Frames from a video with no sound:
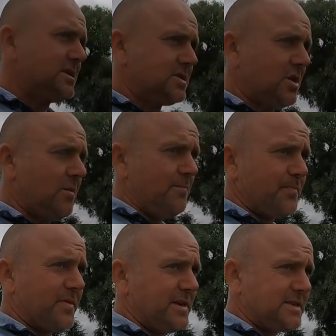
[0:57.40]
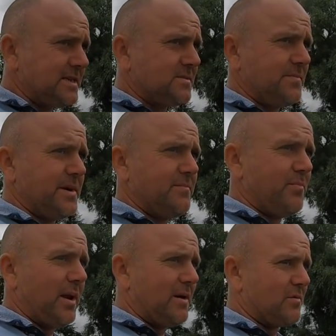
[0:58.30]
the top. This hasn't been
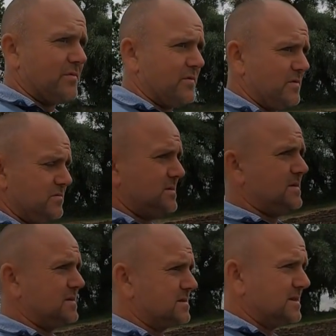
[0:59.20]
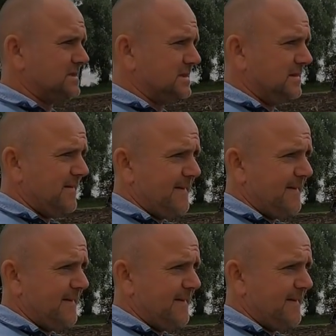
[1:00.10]
ploughed for, oh Christ,